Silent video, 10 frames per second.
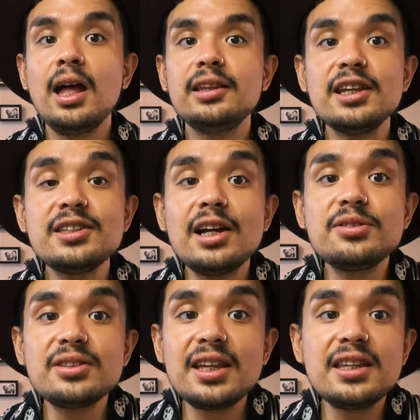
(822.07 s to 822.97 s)
This is not
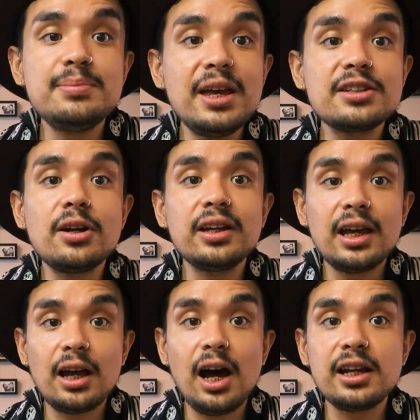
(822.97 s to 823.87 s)
to say these beings aren't
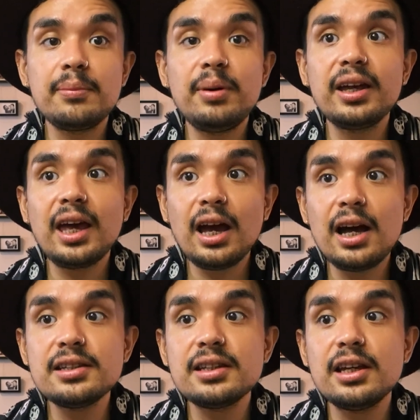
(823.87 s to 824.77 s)
chaotic, but
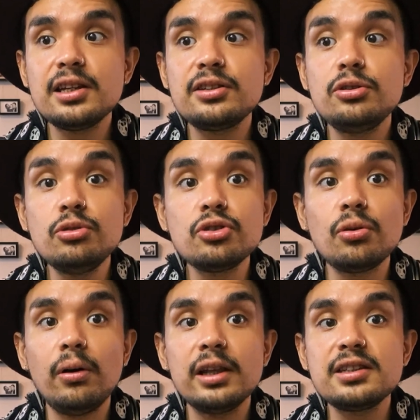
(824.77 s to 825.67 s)
chaos is
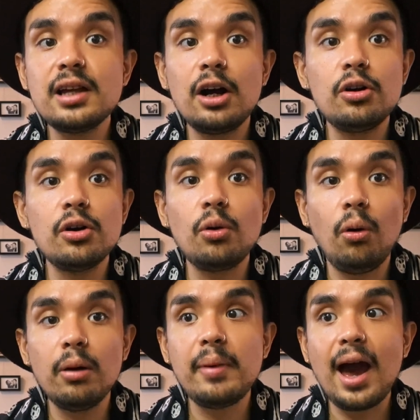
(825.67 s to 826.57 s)
neutral. It's not good
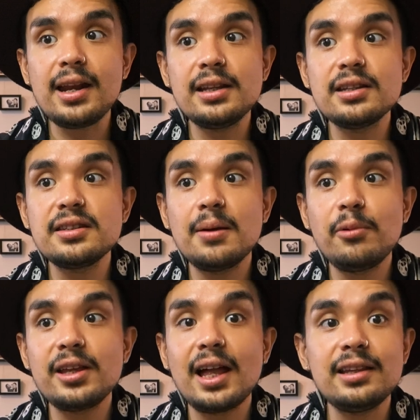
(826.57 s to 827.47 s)
or bad, in the same
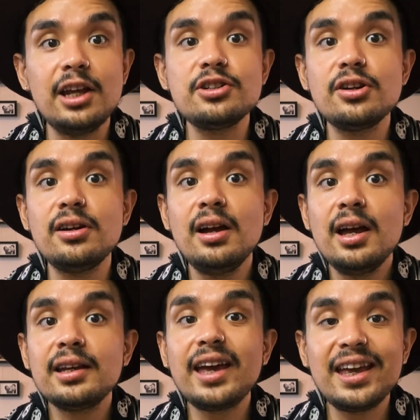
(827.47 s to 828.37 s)
way that nature
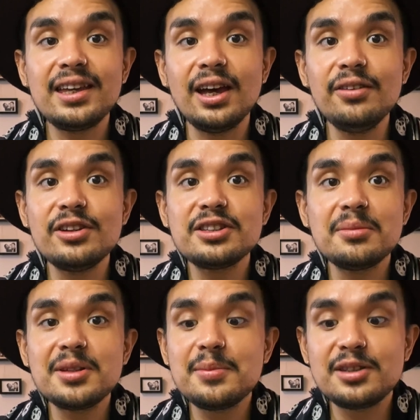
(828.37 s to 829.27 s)
can give and
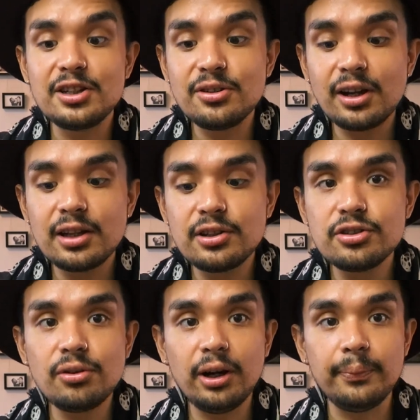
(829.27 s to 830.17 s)
sometimes nature can
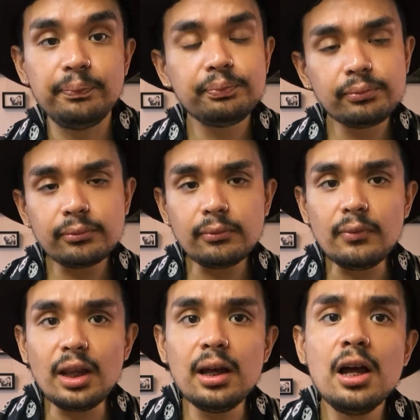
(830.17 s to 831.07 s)
destroy.
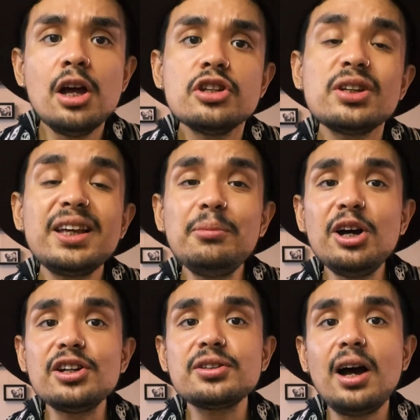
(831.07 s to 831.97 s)
So then we
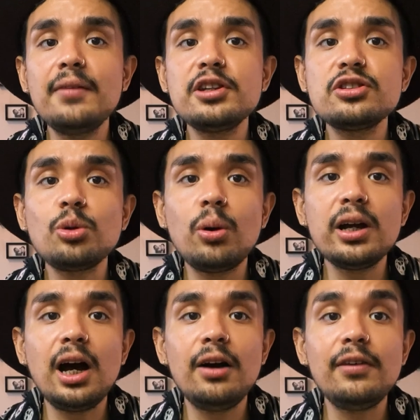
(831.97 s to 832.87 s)
also have the
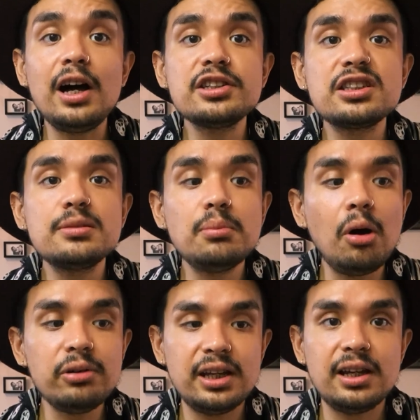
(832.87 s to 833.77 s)
story of
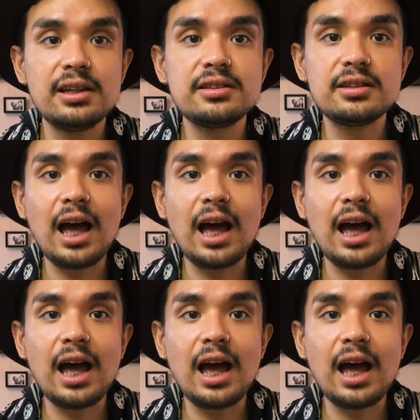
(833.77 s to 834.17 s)
Asmodeus.